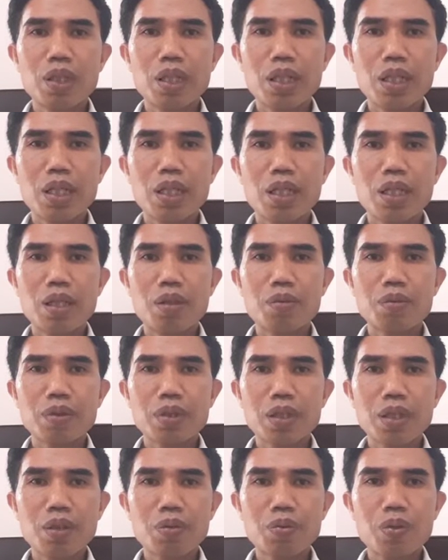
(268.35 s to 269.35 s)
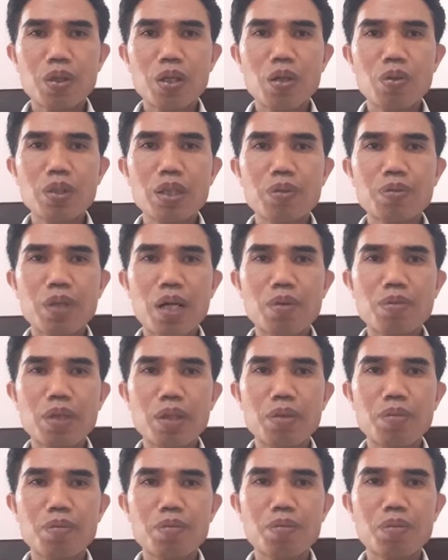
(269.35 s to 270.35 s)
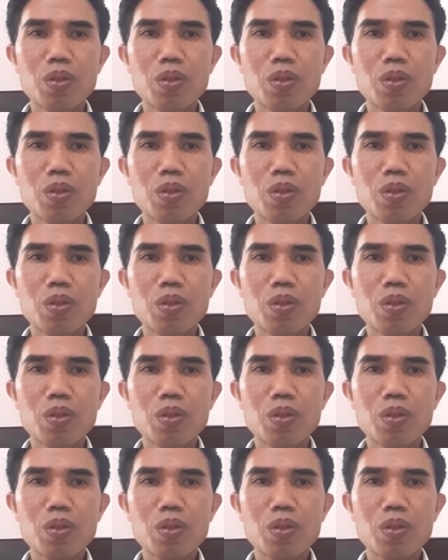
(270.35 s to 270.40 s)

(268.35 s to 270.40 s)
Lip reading: the following problem.